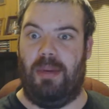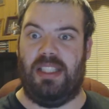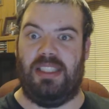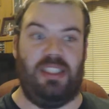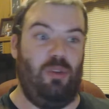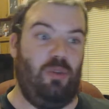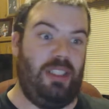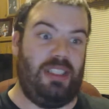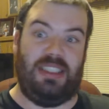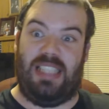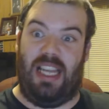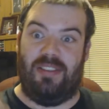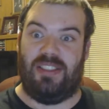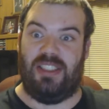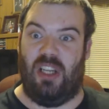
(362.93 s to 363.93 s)
and basically all this
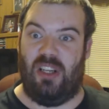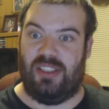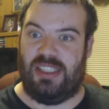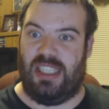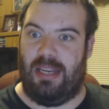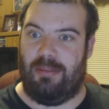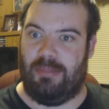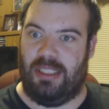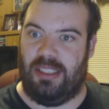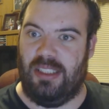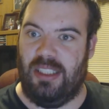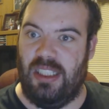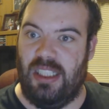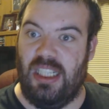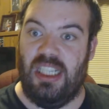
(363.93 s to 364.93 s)
stuff starts happening.
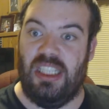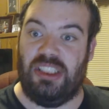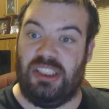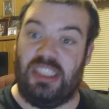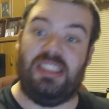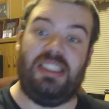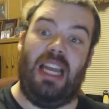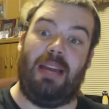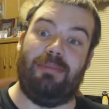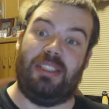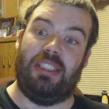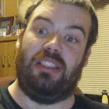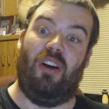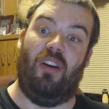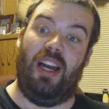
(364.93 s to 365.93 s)
She
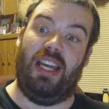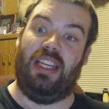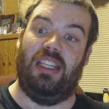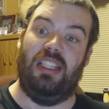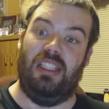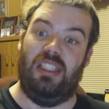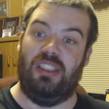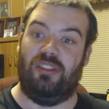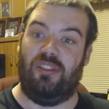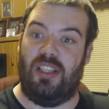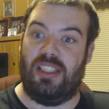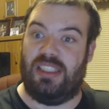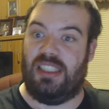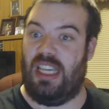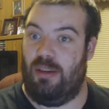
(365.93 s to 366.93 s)
stabs a guy,
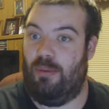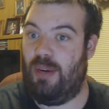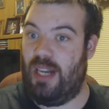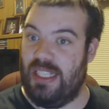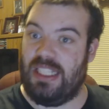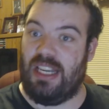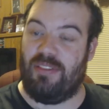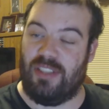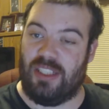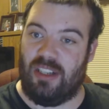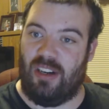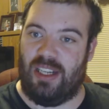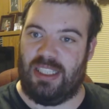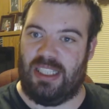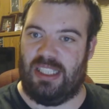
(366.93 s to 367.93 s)
tries to get away. Another
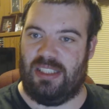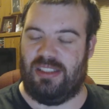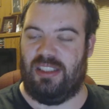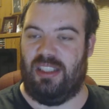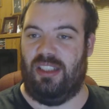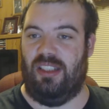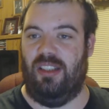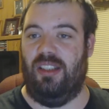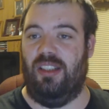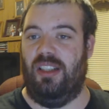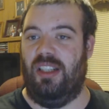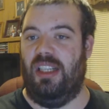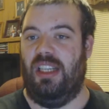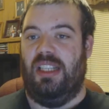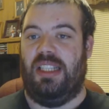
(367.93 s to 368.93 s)
guy gets her.
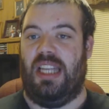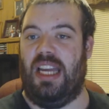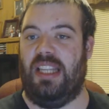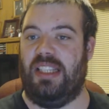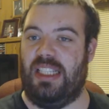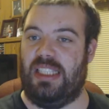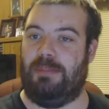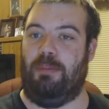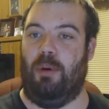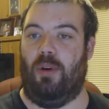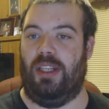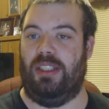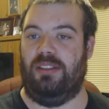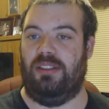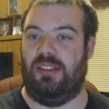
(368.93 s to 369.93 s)
Now at this
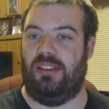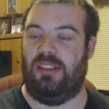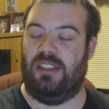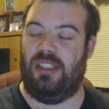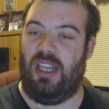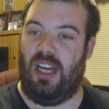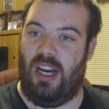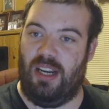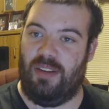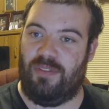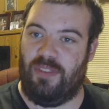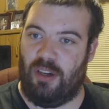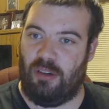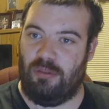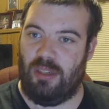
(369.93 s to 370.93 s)
point, I
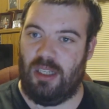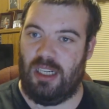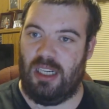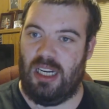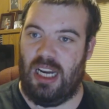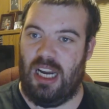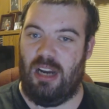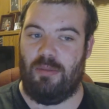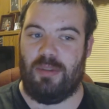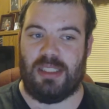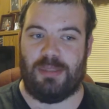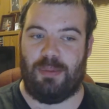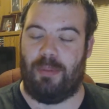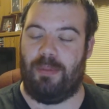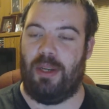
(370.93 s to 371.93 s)
thought, oh,
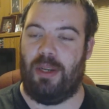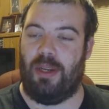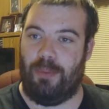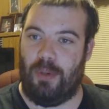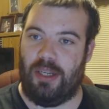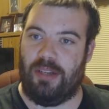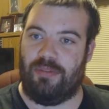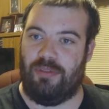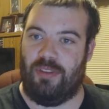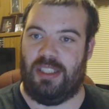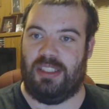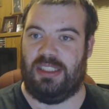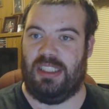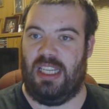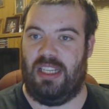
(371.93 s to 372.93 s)
it's probably her
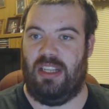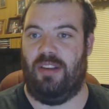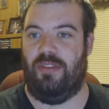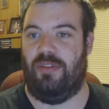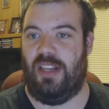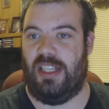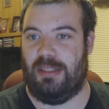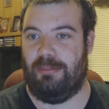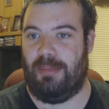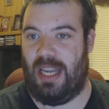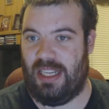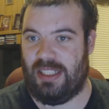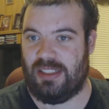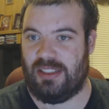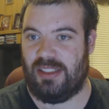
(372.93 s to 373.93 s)
boyfriend and her friend
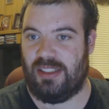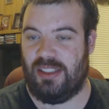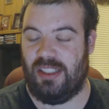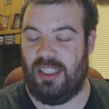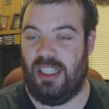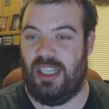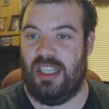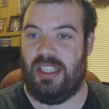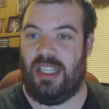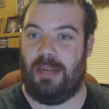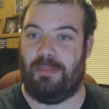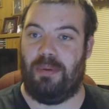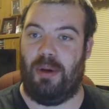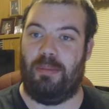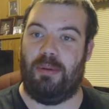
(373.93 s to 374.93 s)
Max.
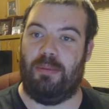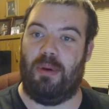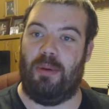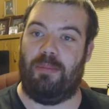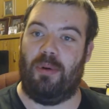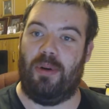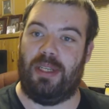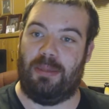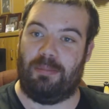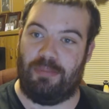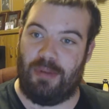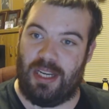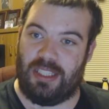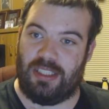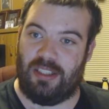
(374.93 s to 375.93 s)
They probably were pulling a
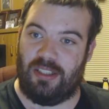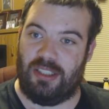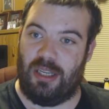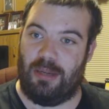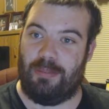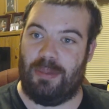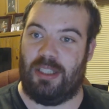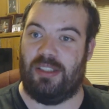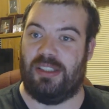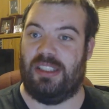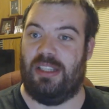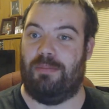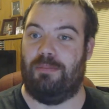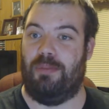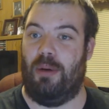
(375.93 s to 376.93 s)
prank on her
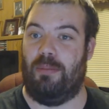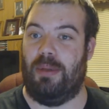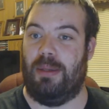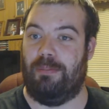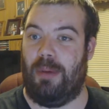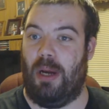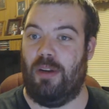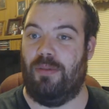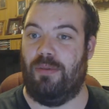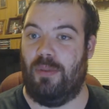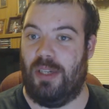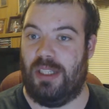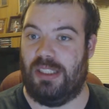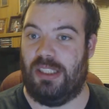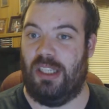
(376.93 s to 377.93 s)
because they probably both
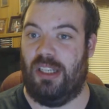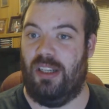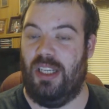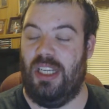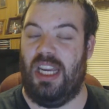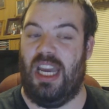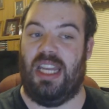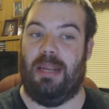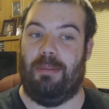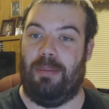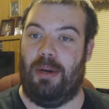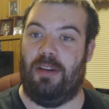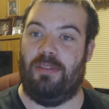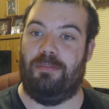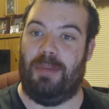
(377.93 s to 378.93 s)
wanted her and they're
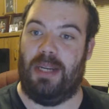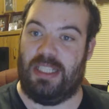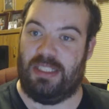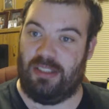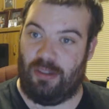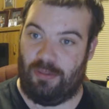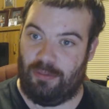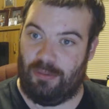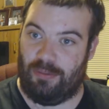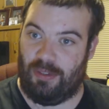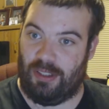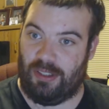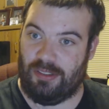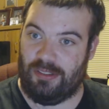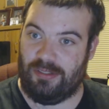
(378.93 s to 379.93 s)
both peed off with
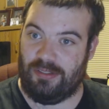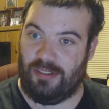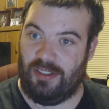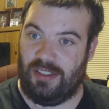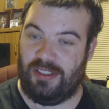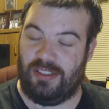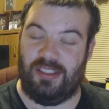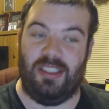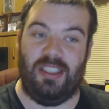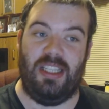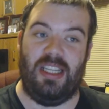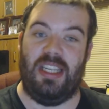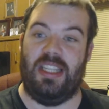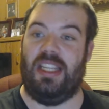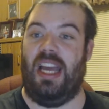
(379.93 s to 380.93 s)
her. Right?
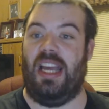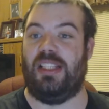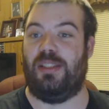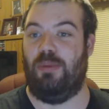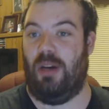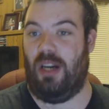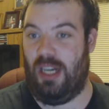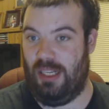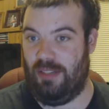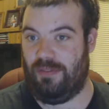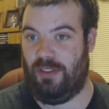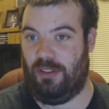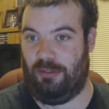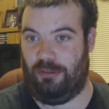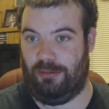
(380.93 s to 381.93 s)
That's what I
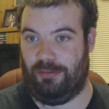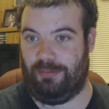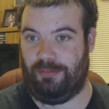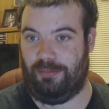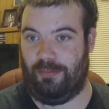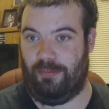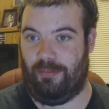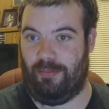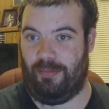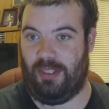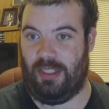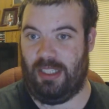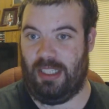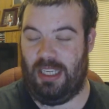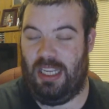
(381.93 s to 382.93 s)
thought.
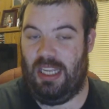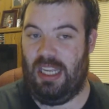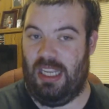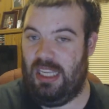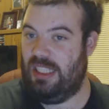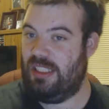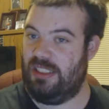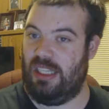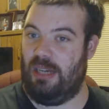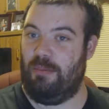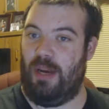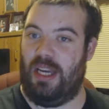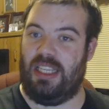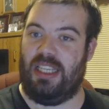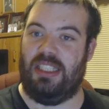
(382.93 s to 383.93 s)
So
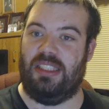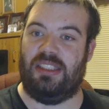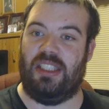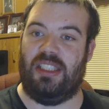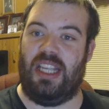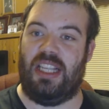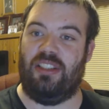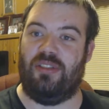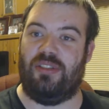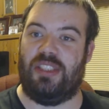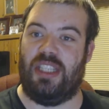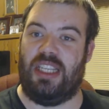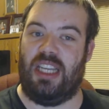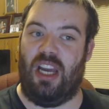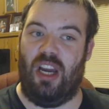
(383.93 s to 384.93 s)
I'm waiting. So then you
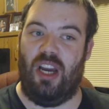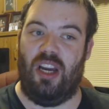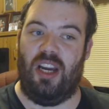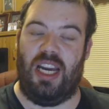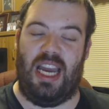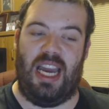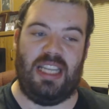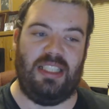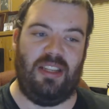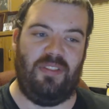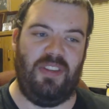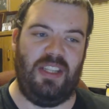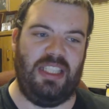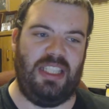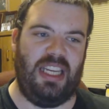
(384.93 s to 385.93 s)
see her, and I
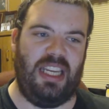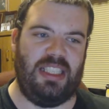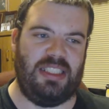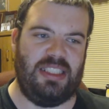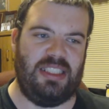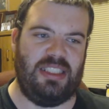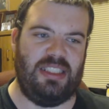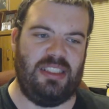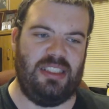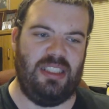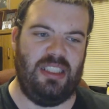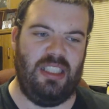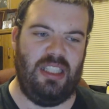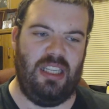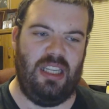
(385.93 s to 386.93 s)
think it's.